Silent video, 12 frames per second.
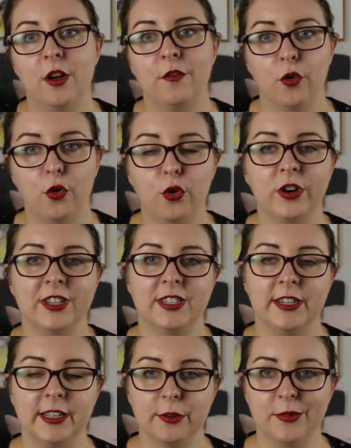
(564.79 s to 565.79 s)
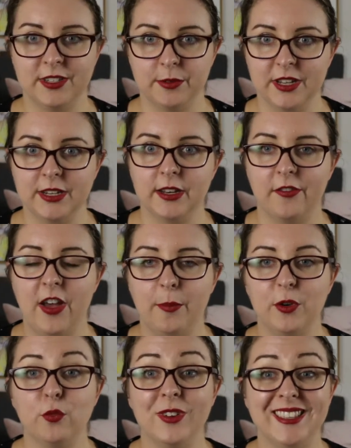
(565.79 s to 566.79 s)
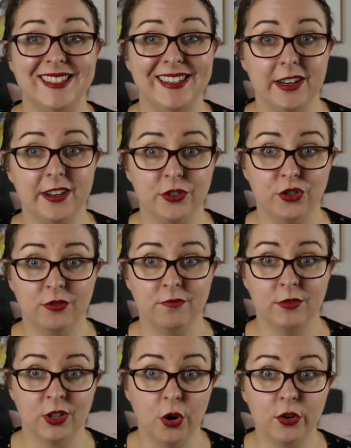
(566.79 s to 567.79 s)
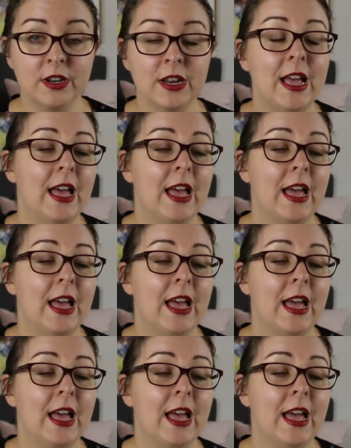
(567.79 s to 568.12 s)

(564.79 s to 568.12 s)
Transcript: For Hawk, it's dealing with some things that have happened with Sienna Lauren,